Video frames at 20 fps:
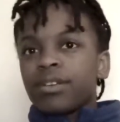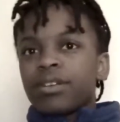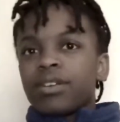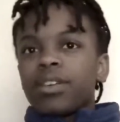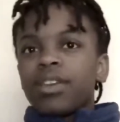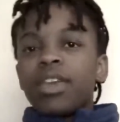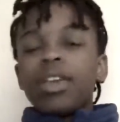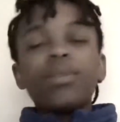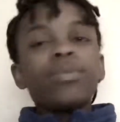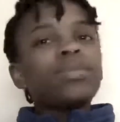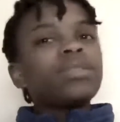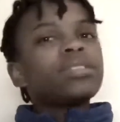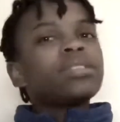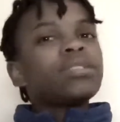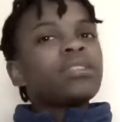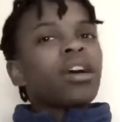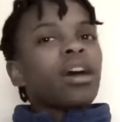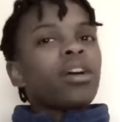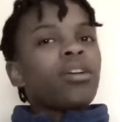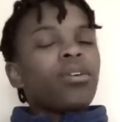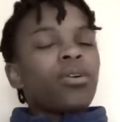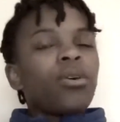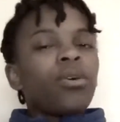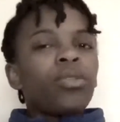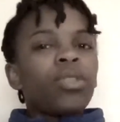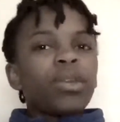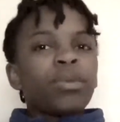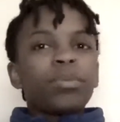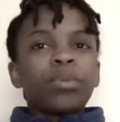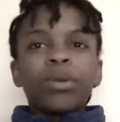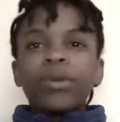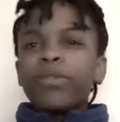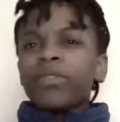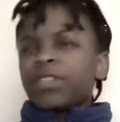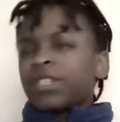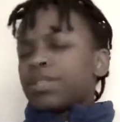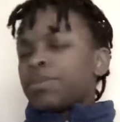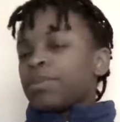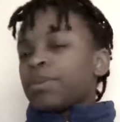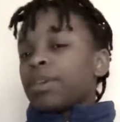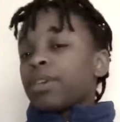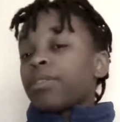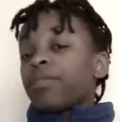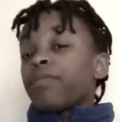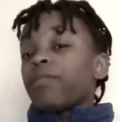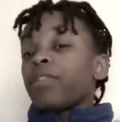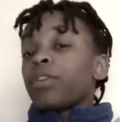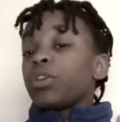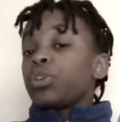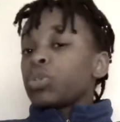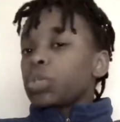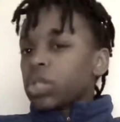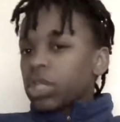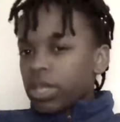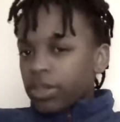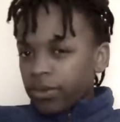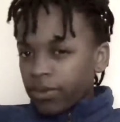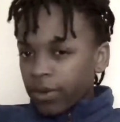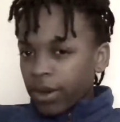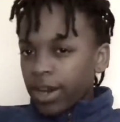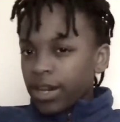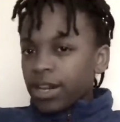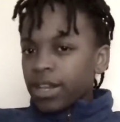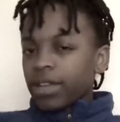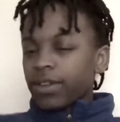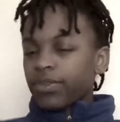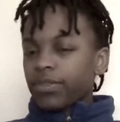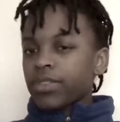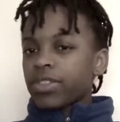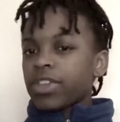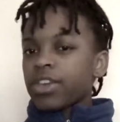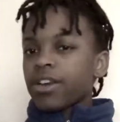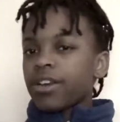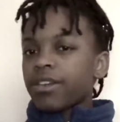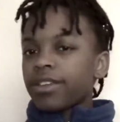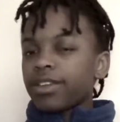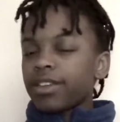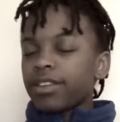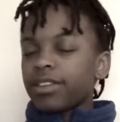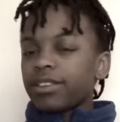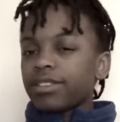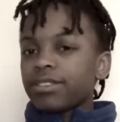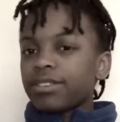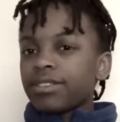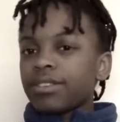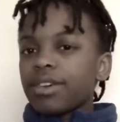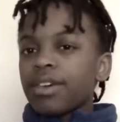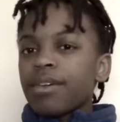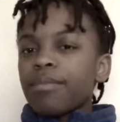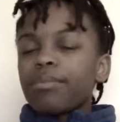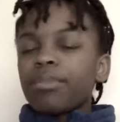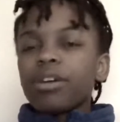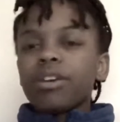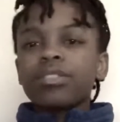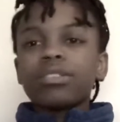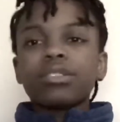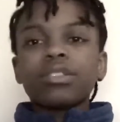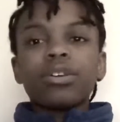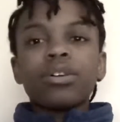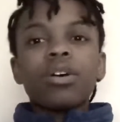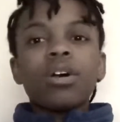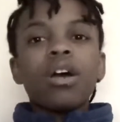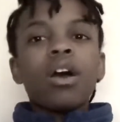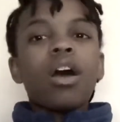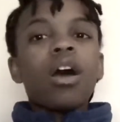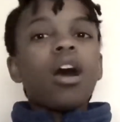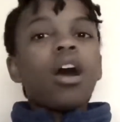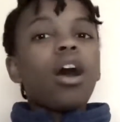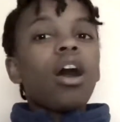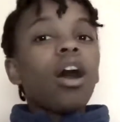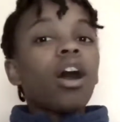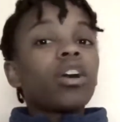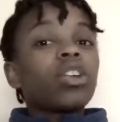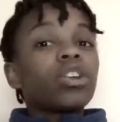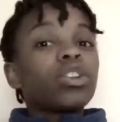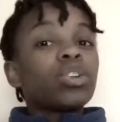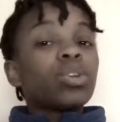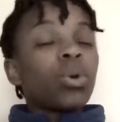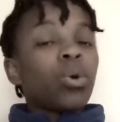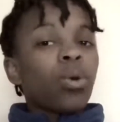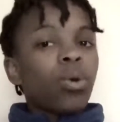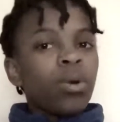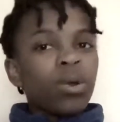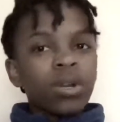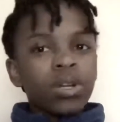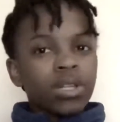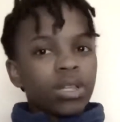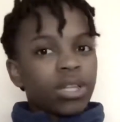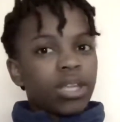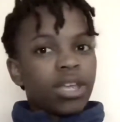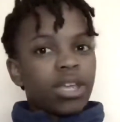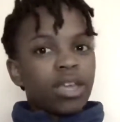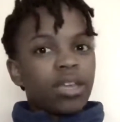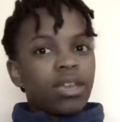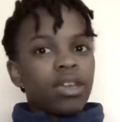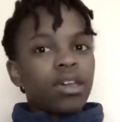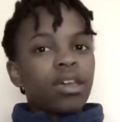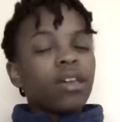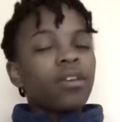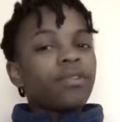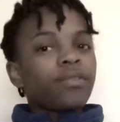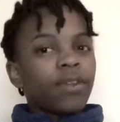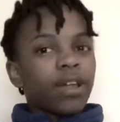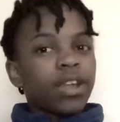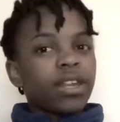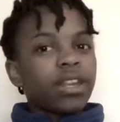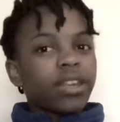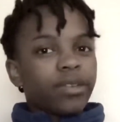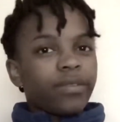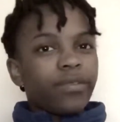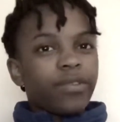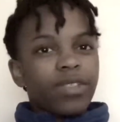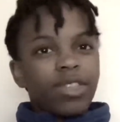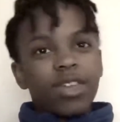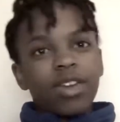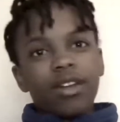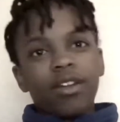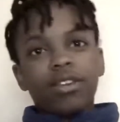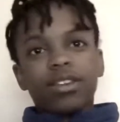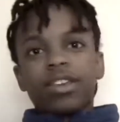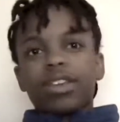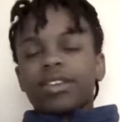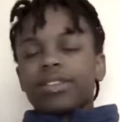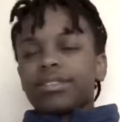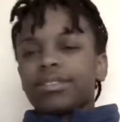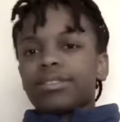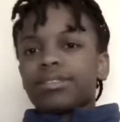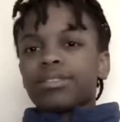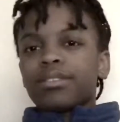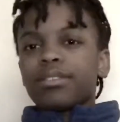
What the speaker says: it was not only proven to be visually frightening for the audience, but also auditorily frightening for the audience.